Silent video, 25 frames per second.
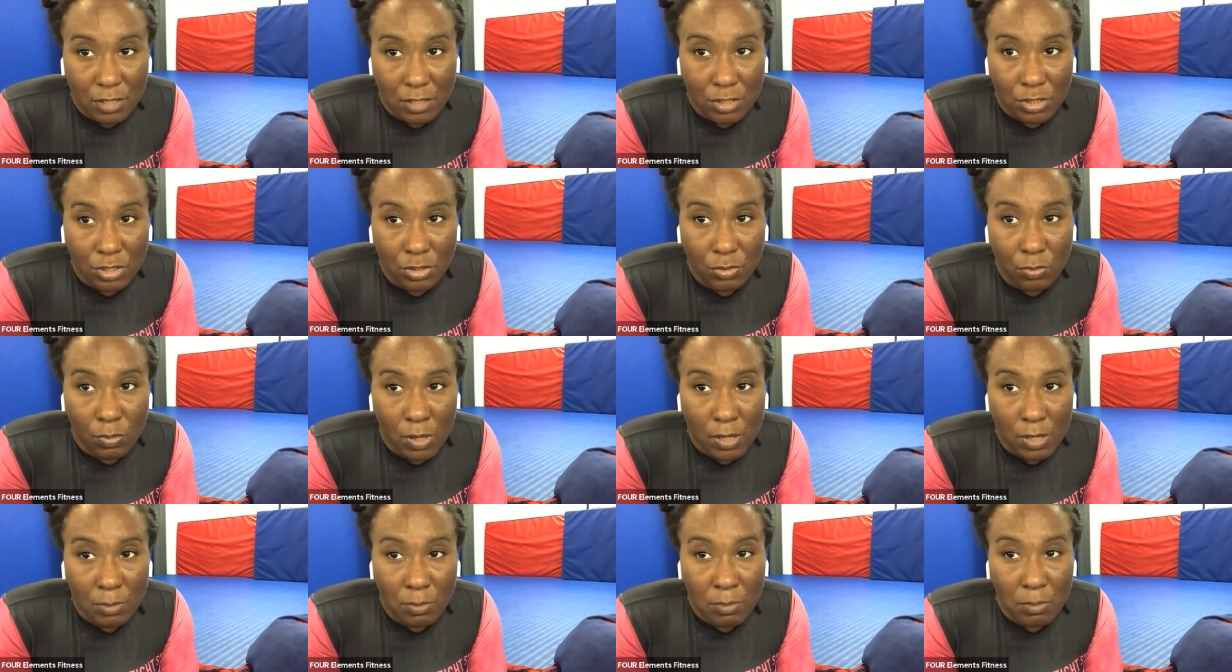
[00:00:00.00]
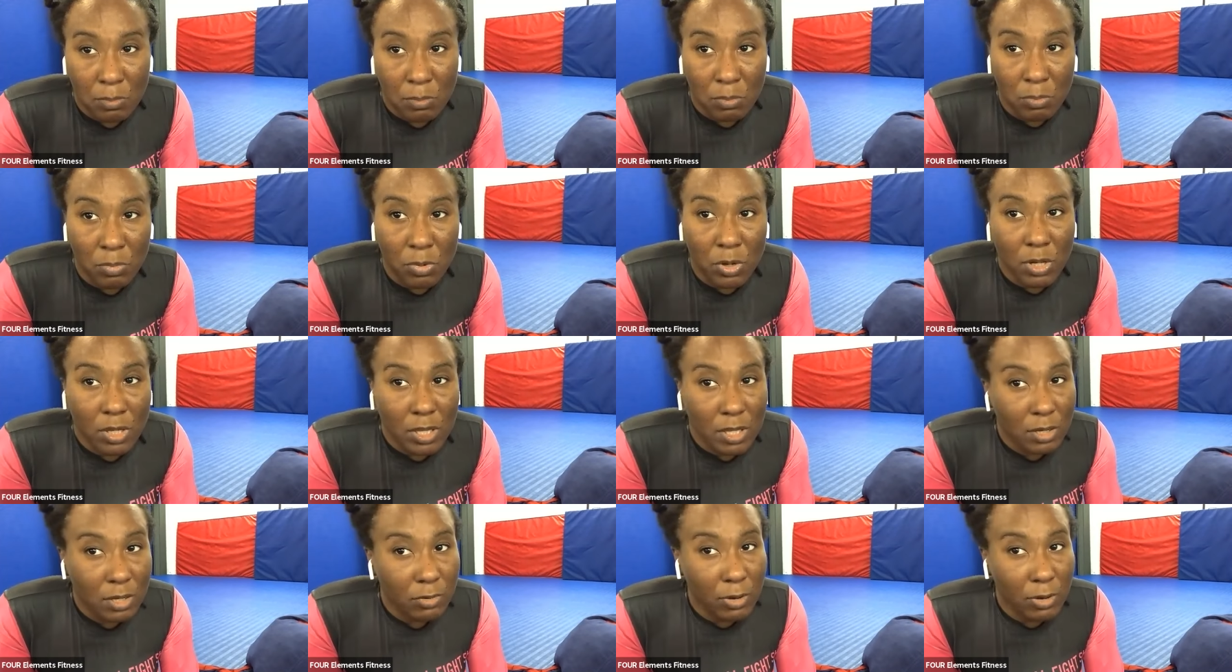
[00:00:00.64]
You want to
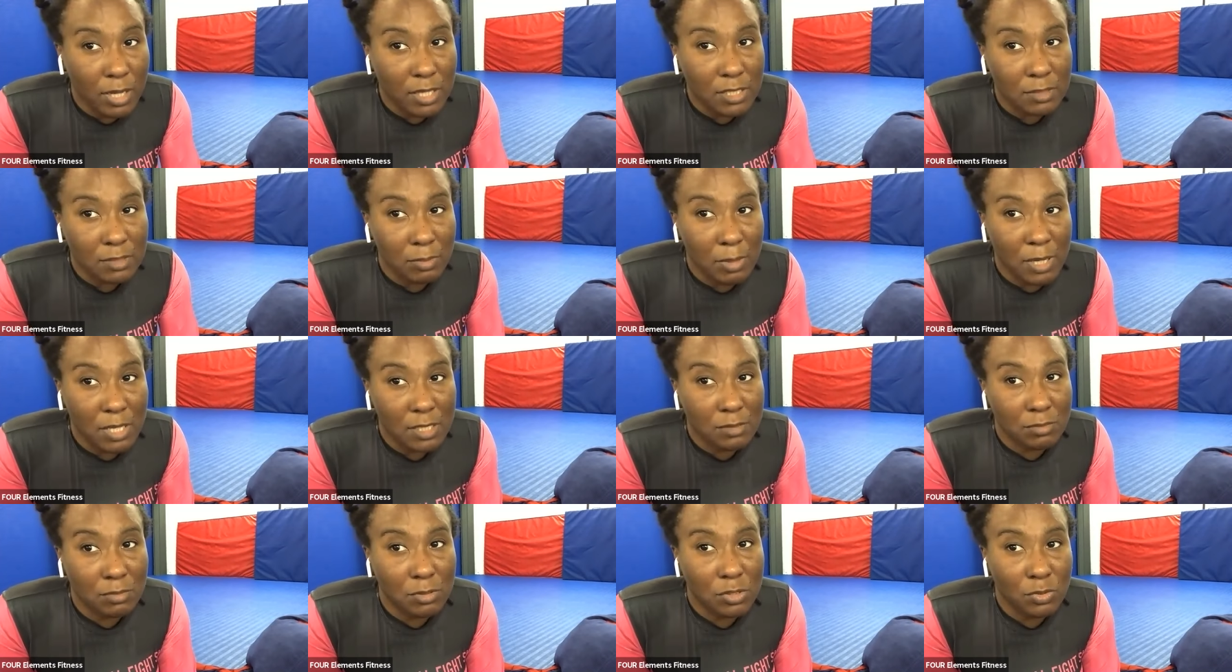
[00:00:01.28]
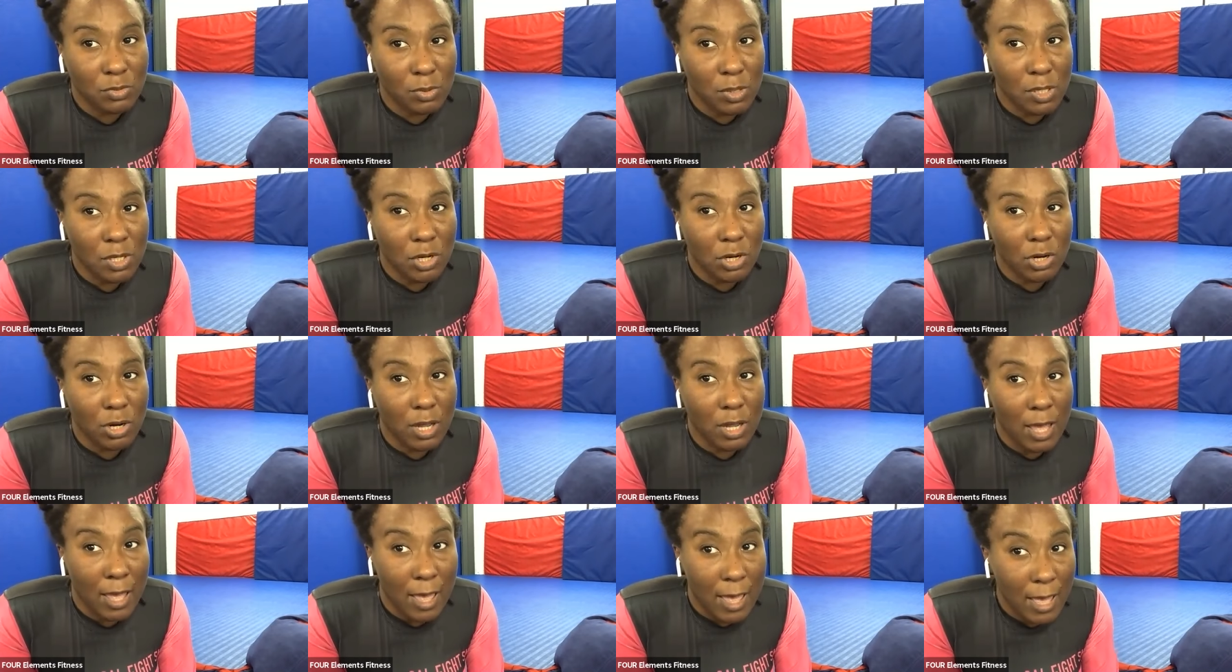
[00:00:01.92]
really create space between
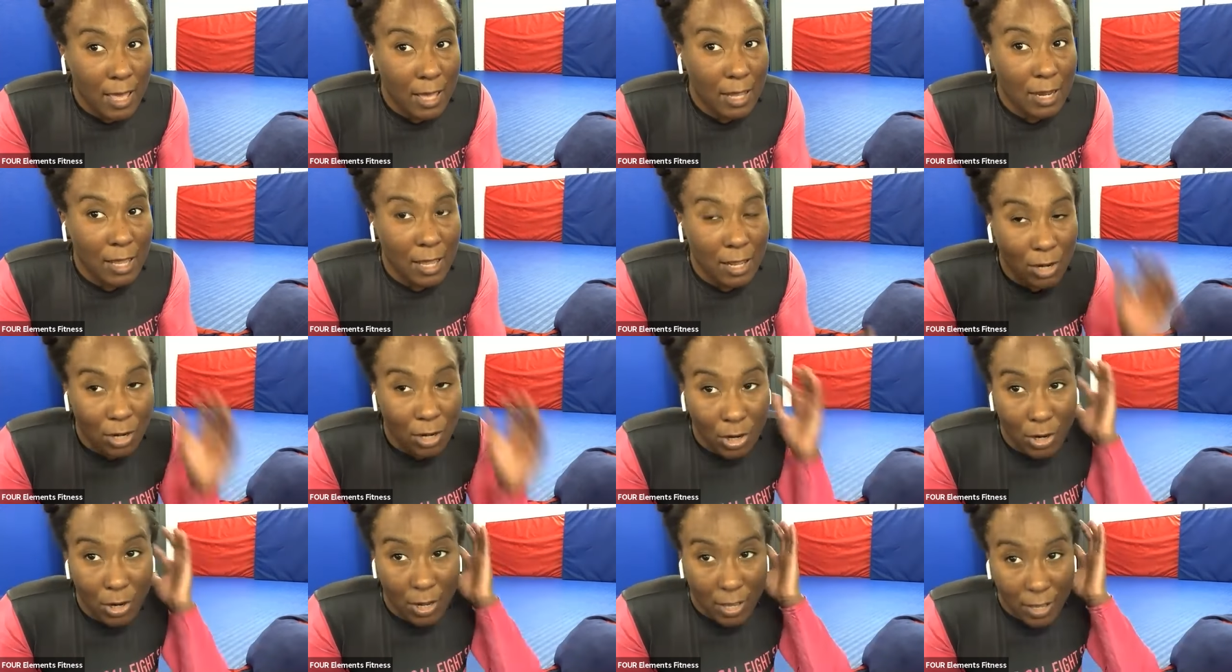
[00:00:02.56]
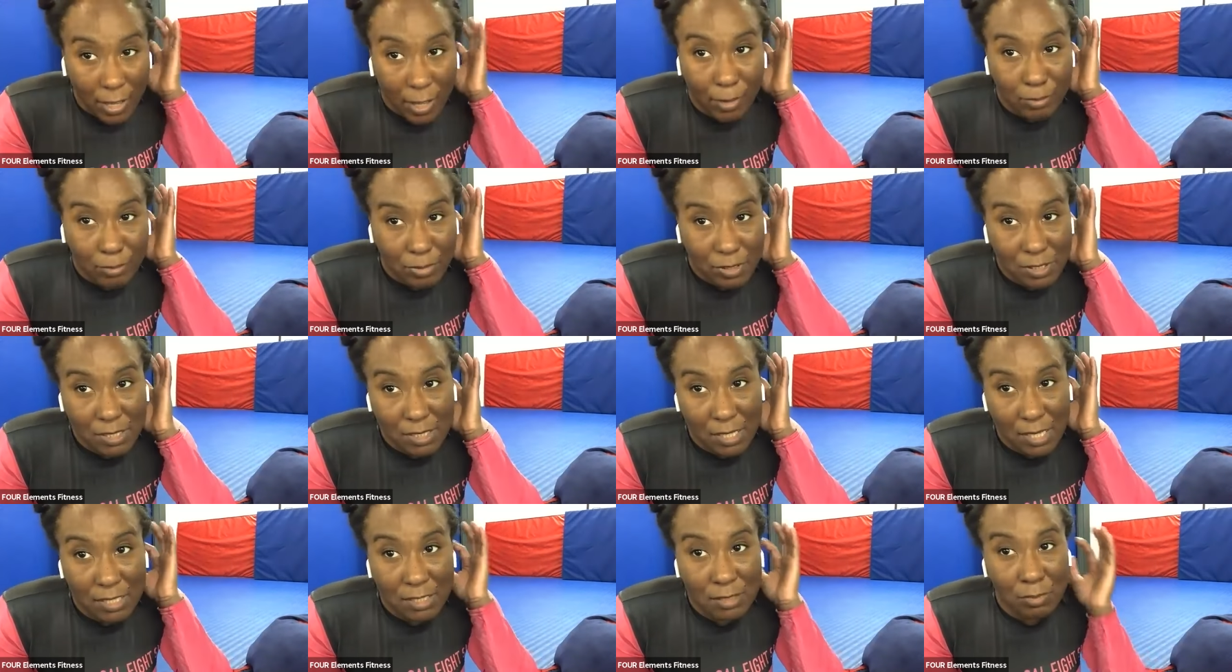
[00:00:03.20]
your head and her
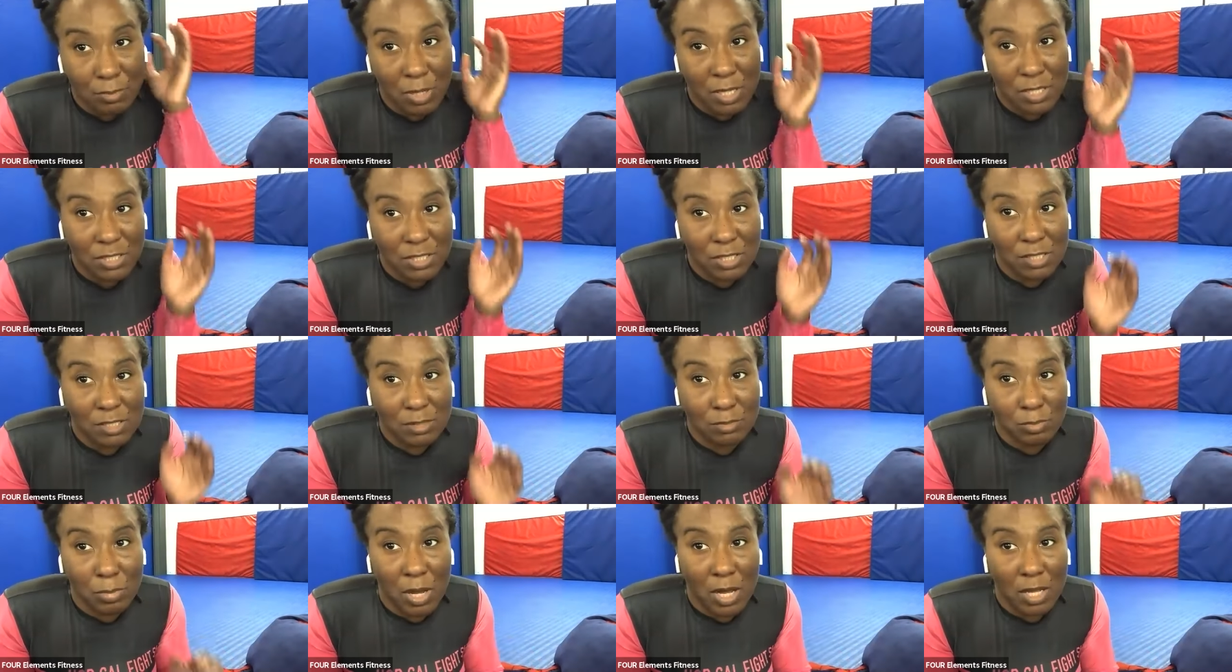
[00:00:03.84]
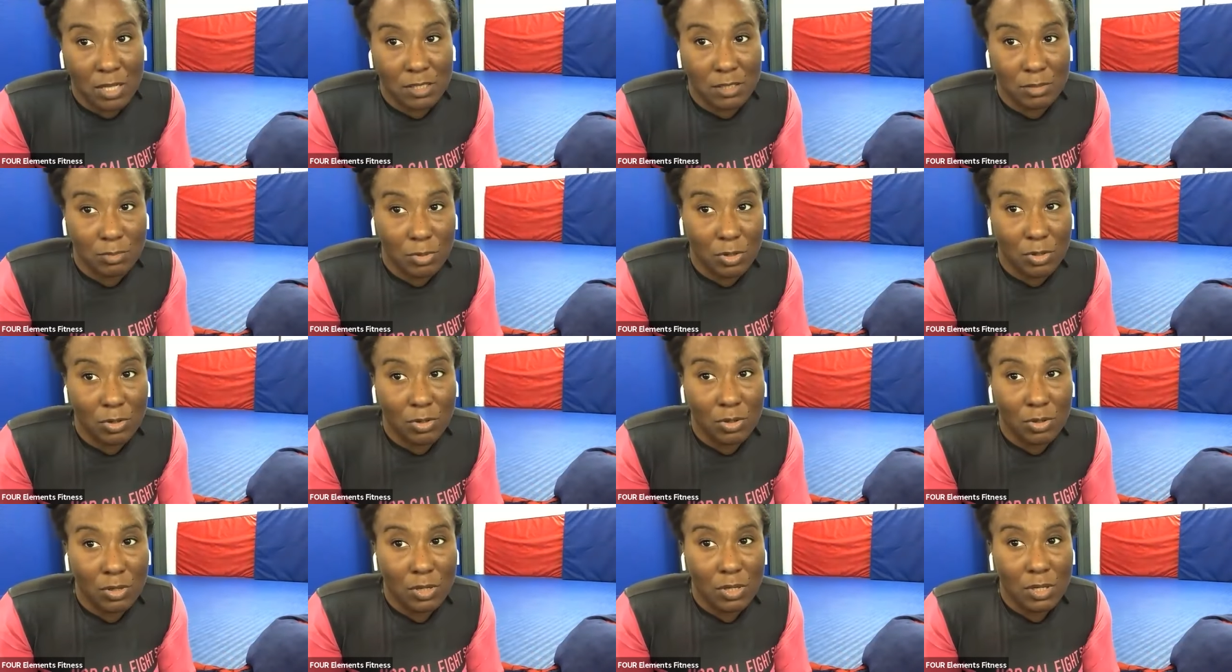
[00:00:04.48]
hips as much as
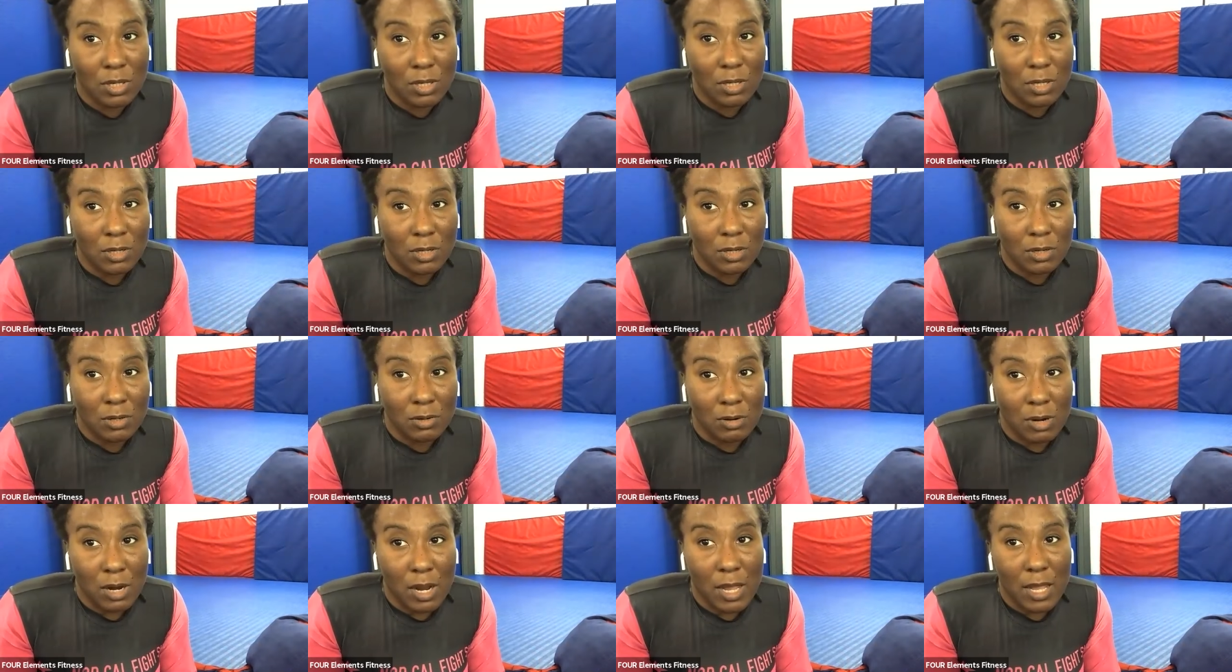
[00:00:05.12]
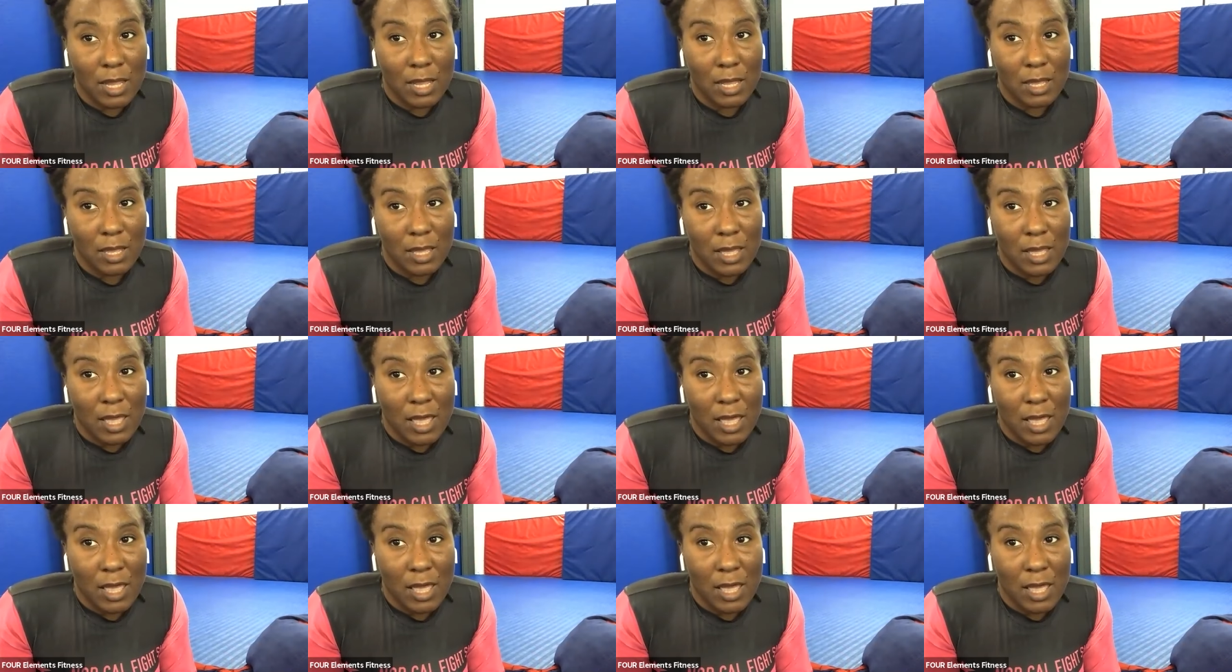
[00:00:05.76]
possible, right?